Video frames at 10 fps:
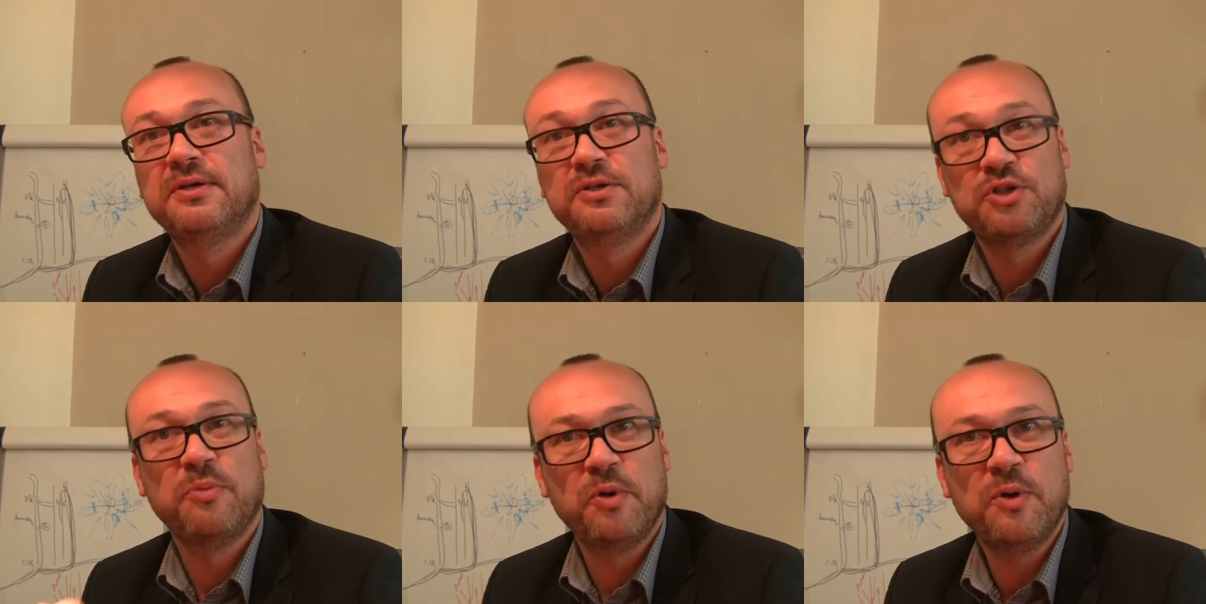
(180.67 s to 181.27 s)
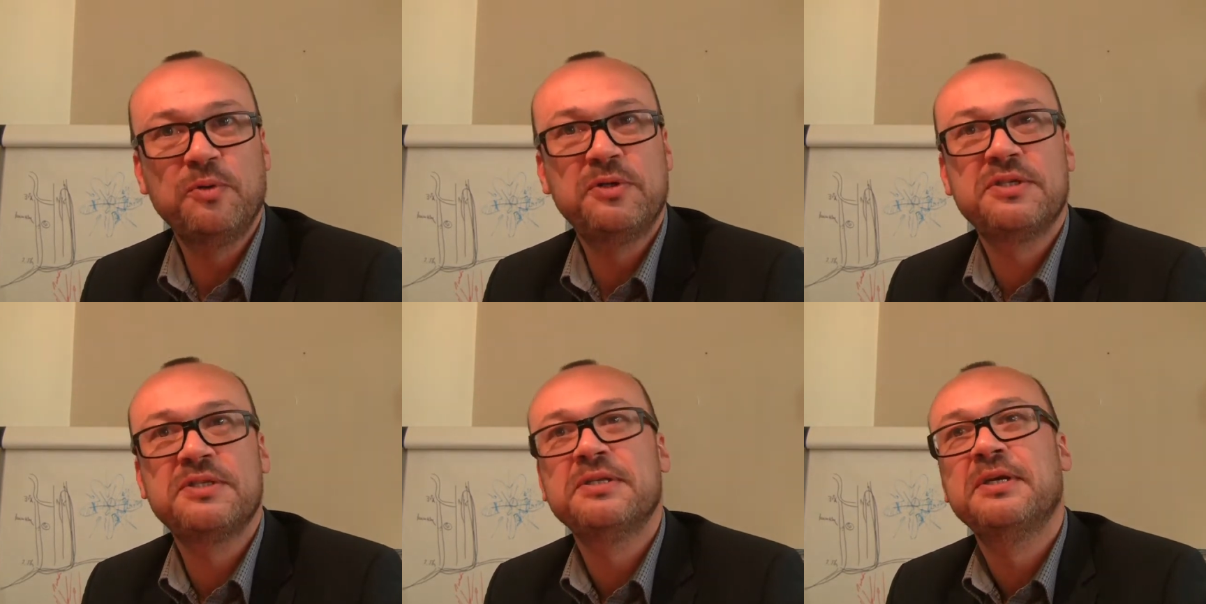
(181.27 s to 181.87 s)
shop
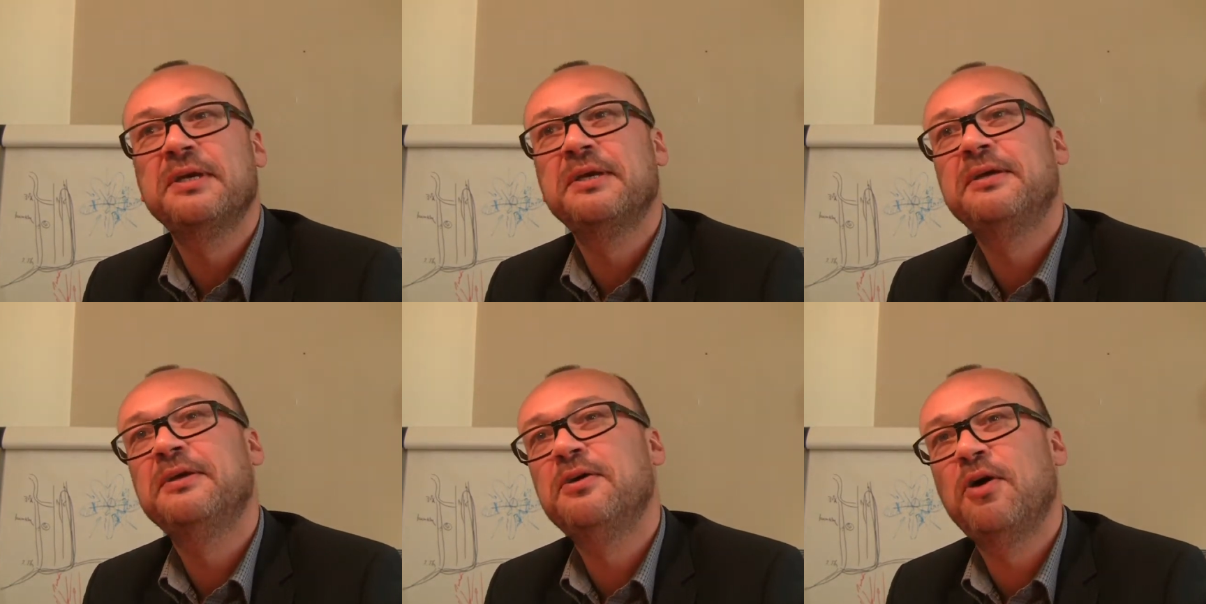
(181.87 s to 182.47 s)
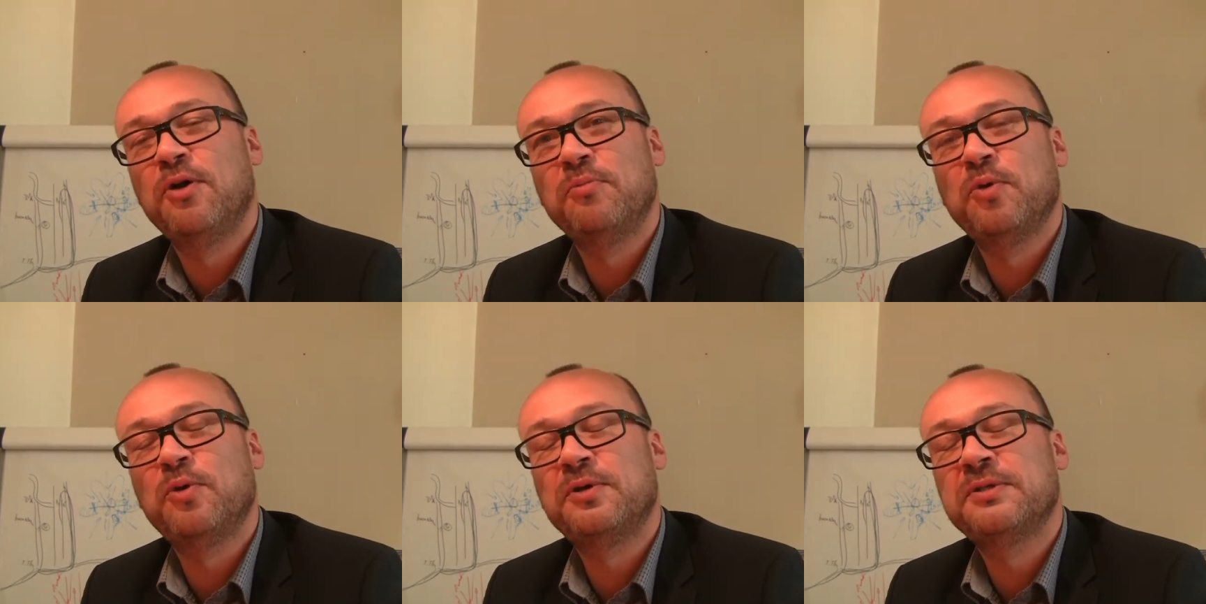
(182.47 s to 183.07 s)
owners on
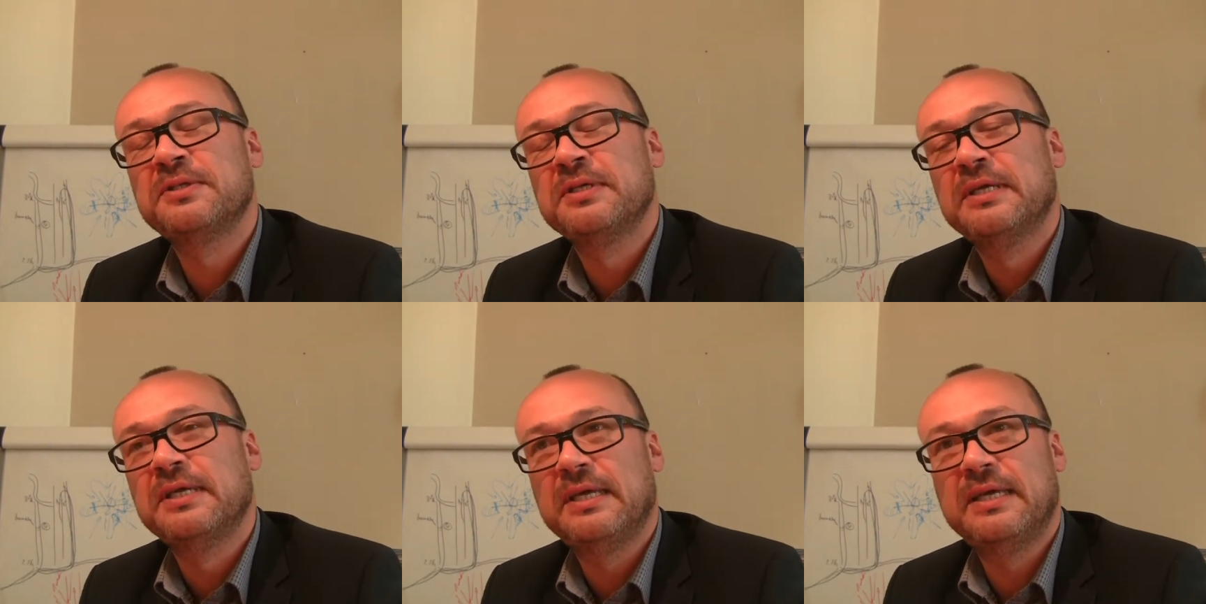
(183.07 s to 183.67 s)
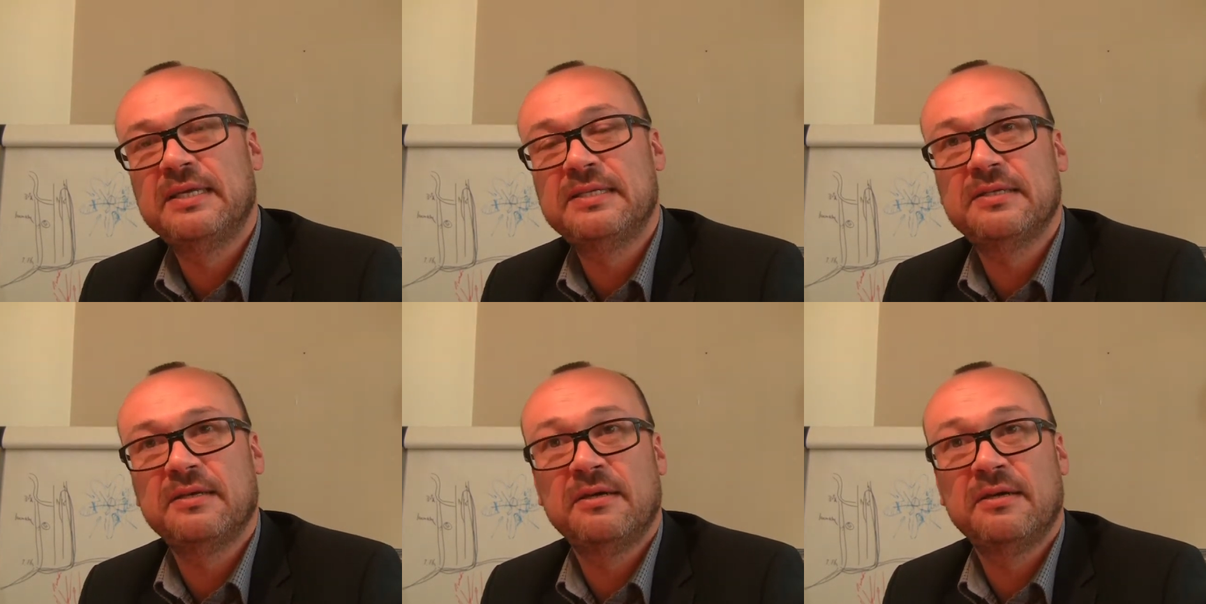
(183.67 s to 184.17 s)
board is